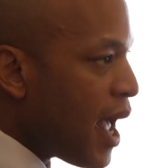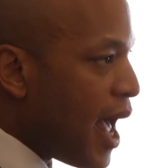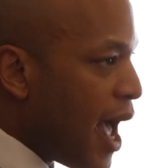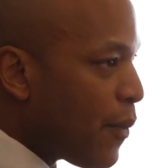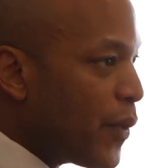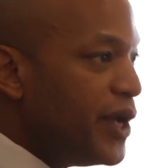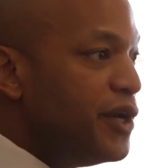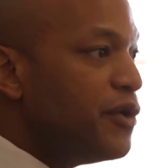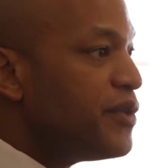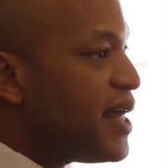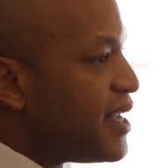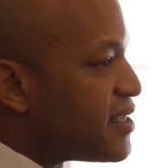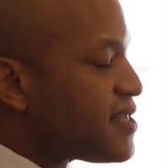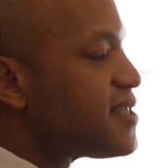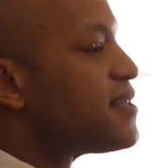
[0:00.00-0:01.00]
And we knew
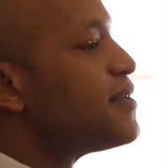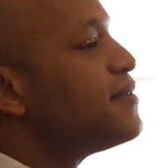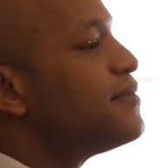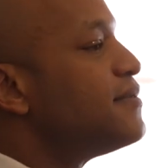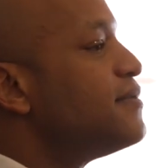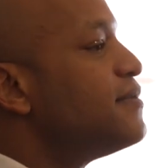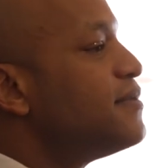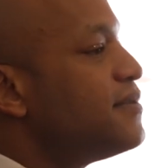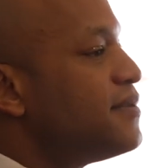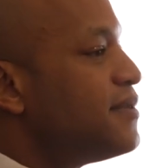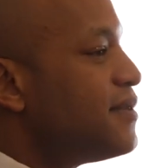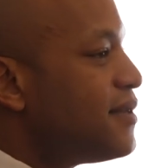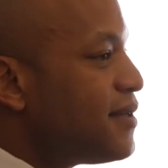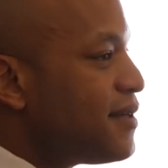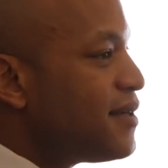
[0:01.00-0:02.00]
this
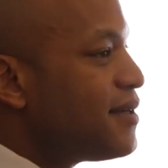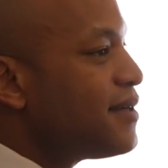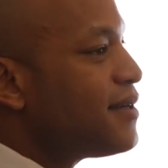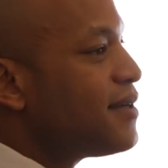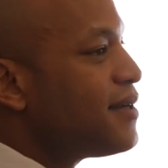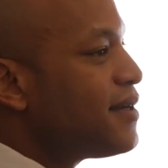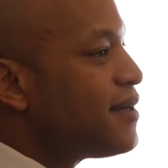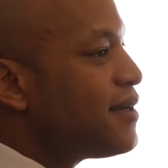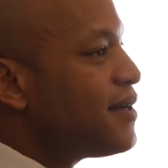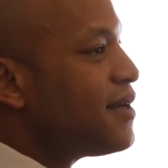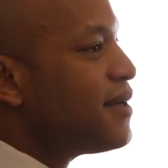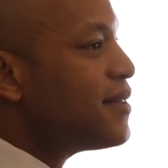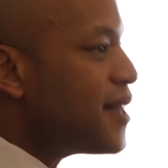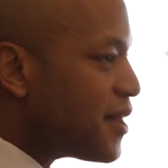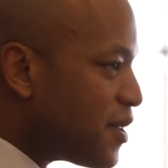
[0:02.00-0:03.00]
that